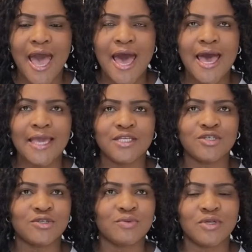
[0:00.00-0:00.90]
I
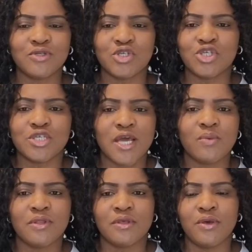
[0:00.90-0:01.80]
just want to
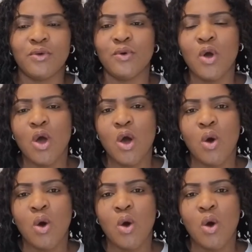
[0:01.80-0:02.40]
share with you